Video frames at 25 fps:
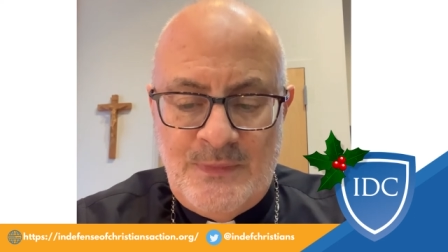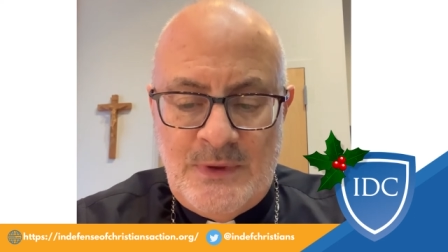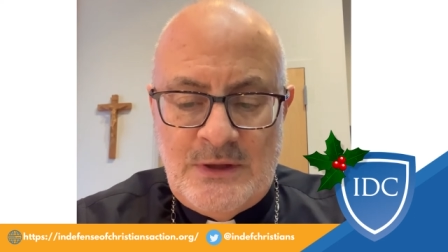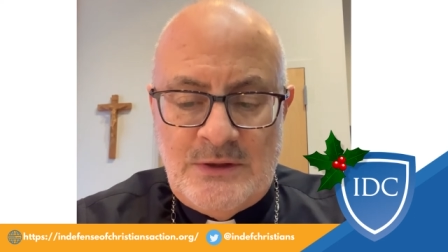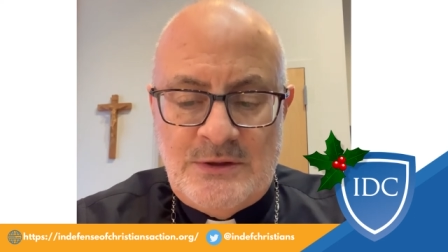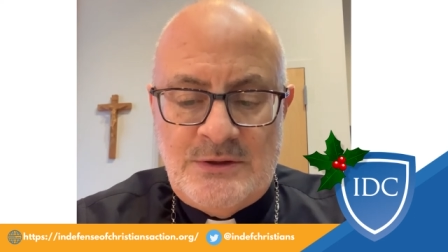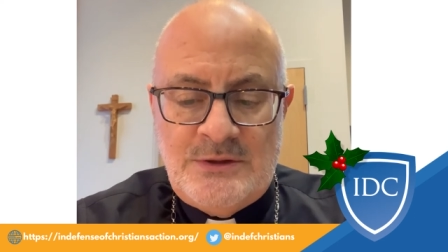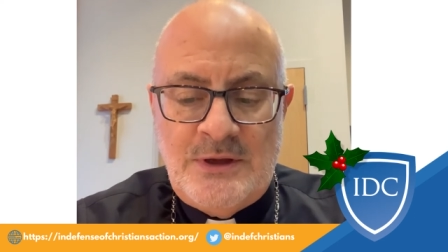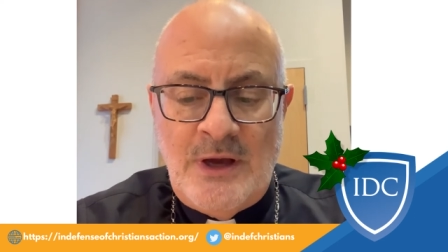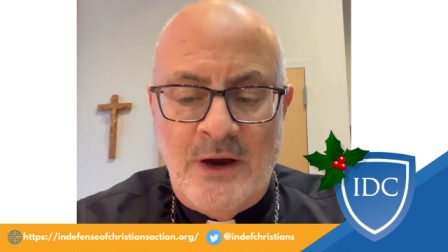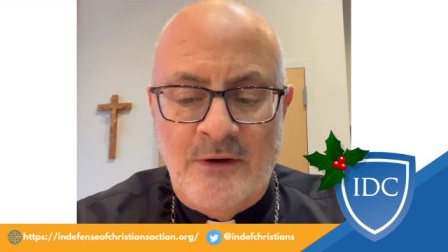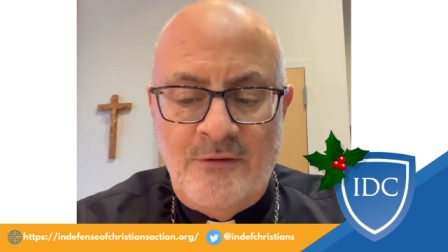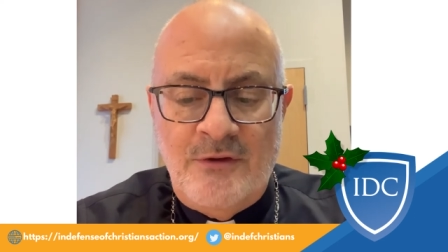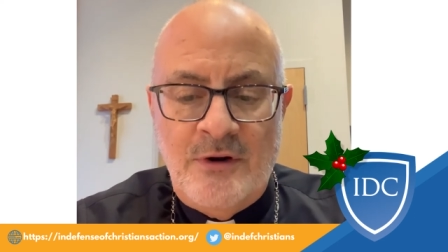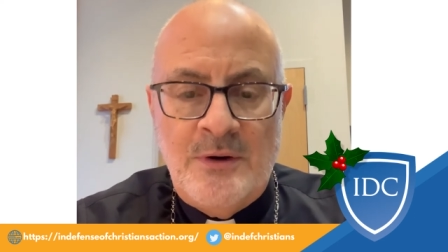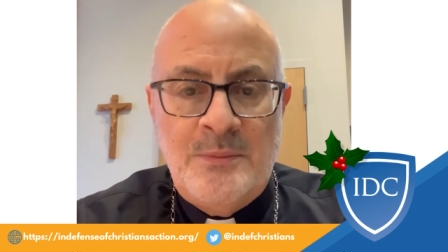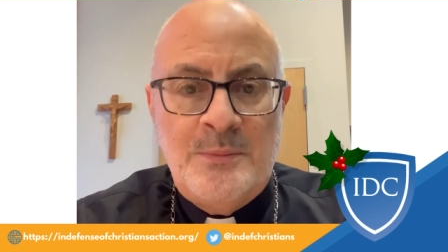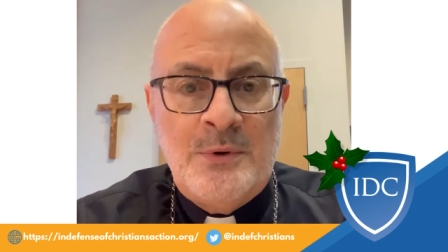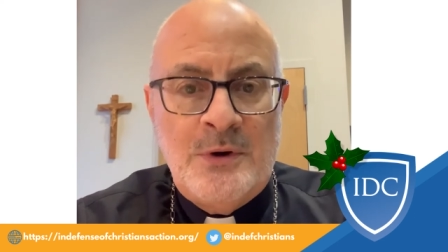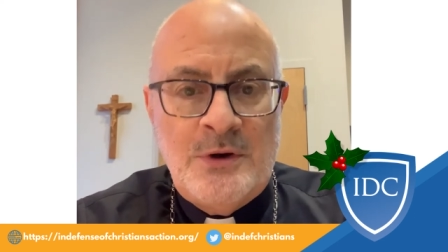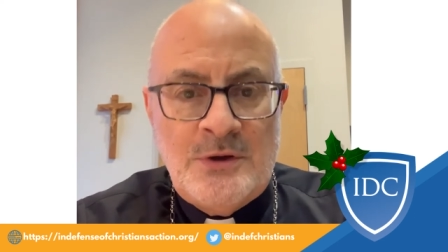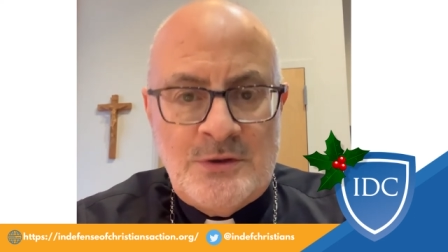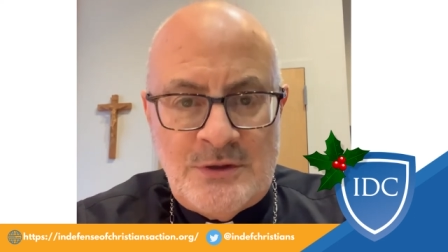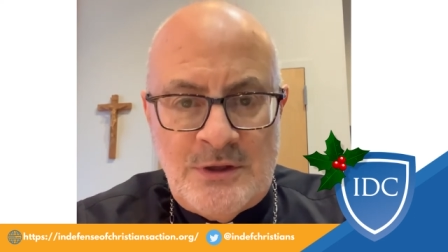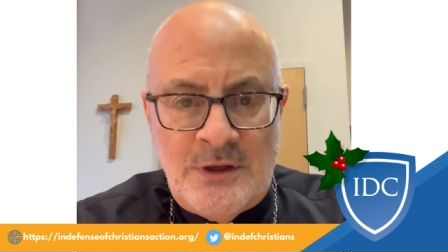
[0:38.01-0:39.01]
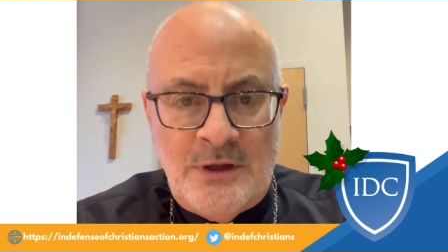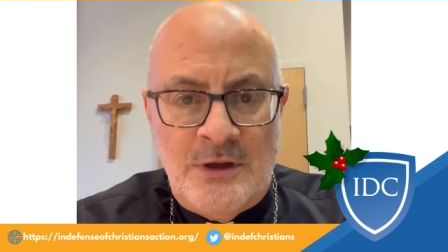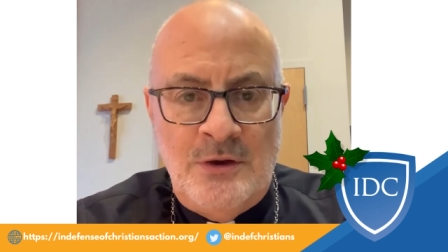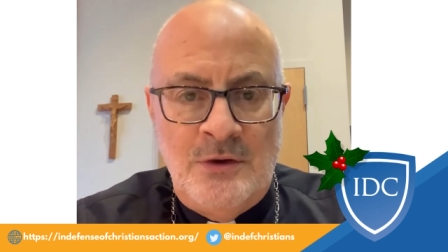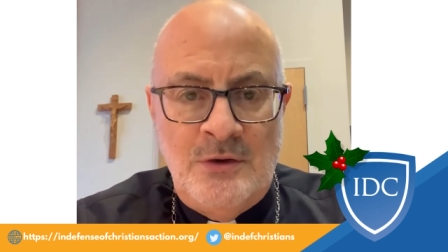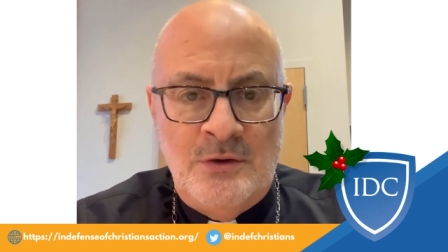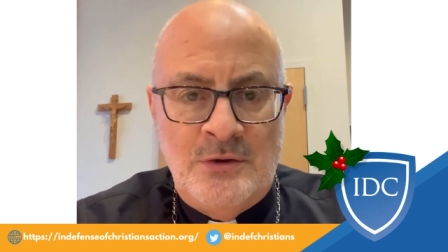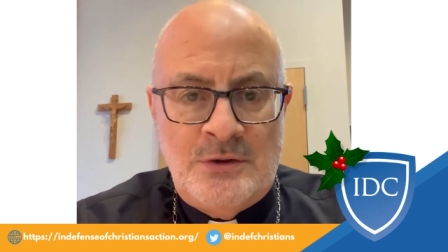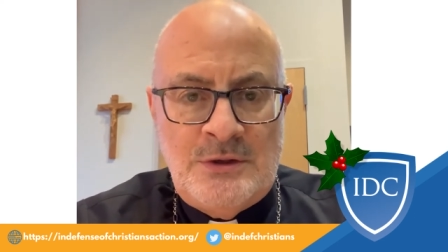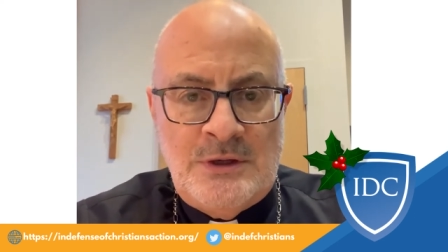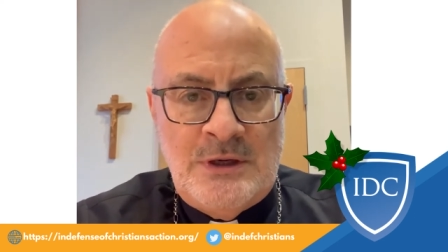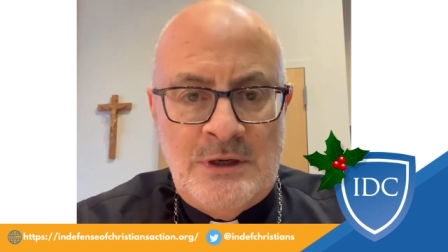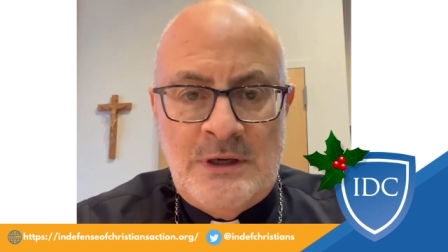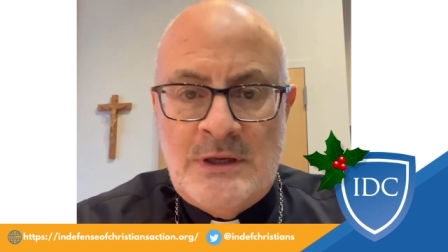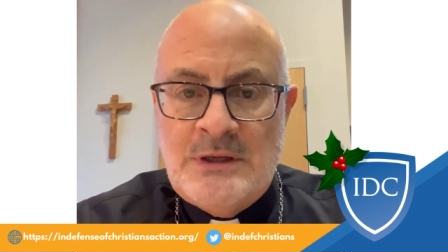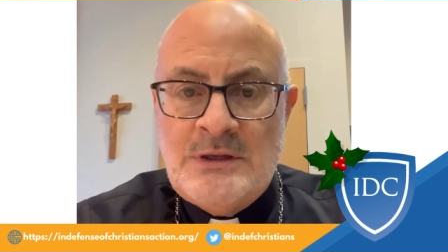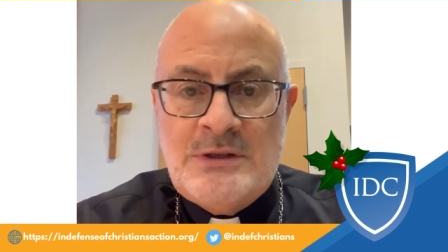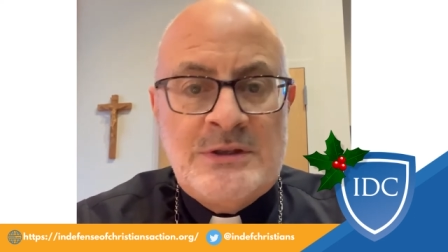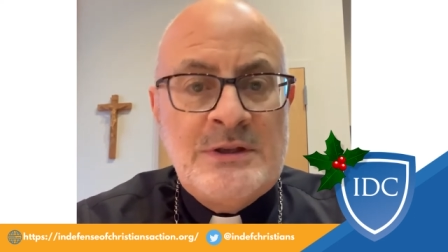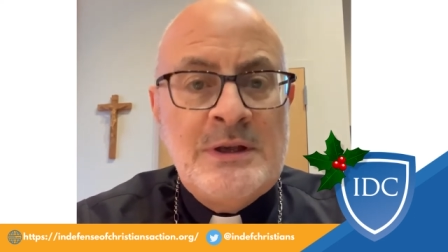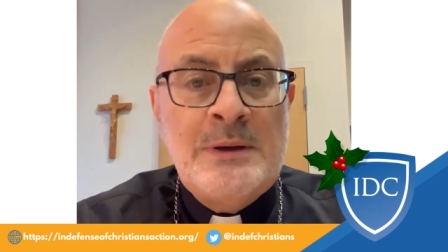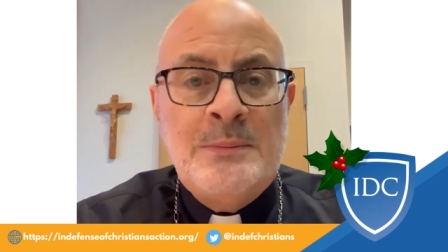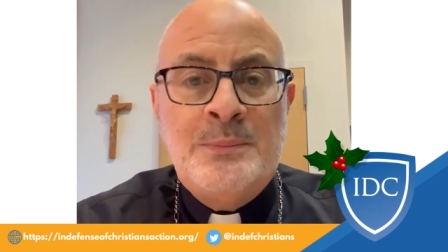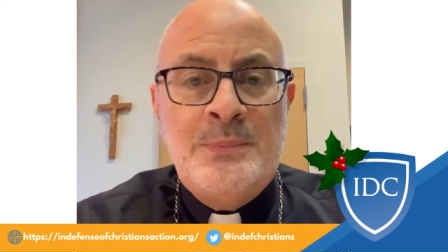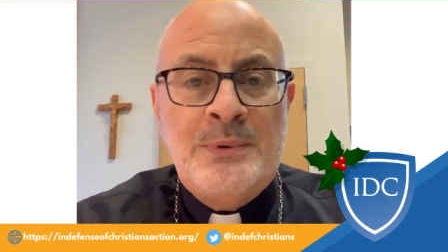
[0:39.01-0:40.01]
suffer persecution
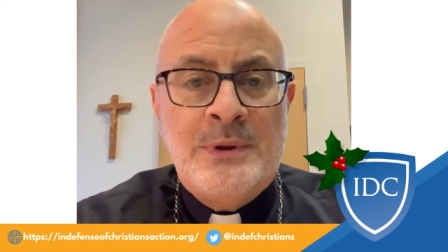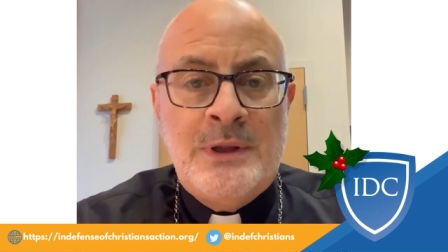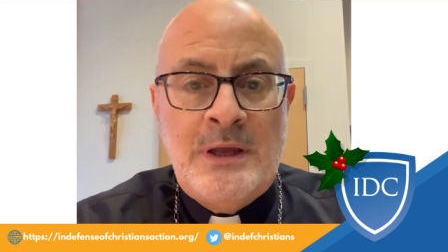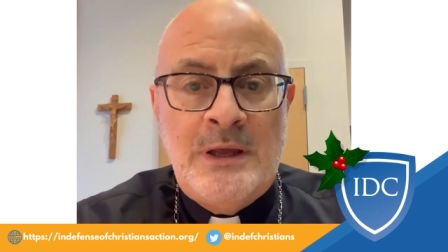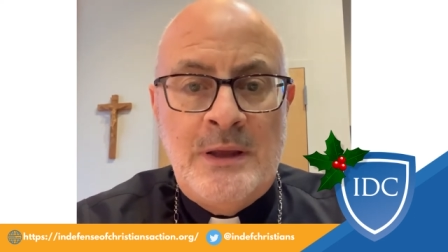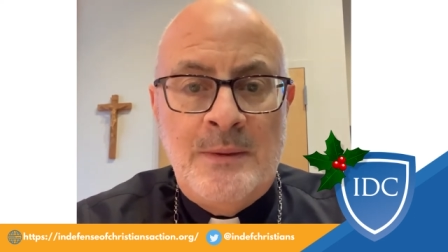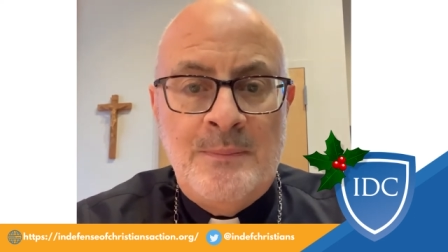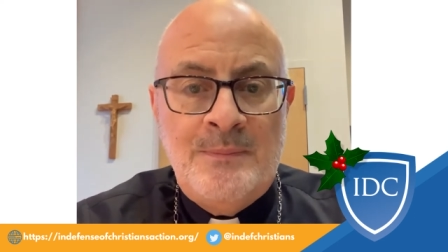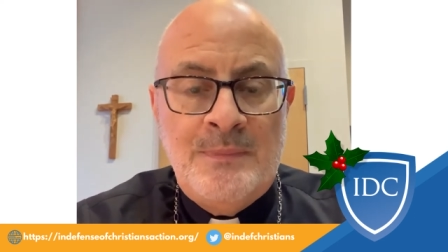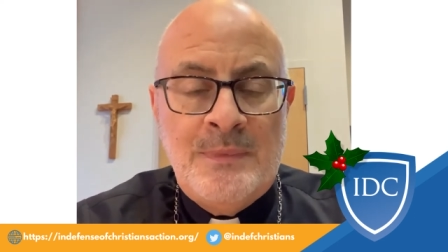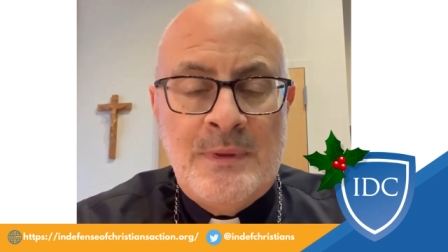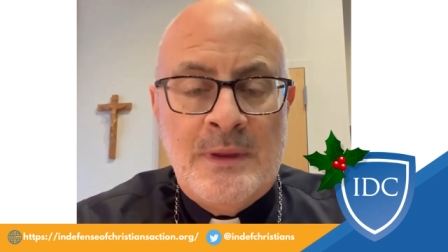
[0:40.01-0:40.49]
simply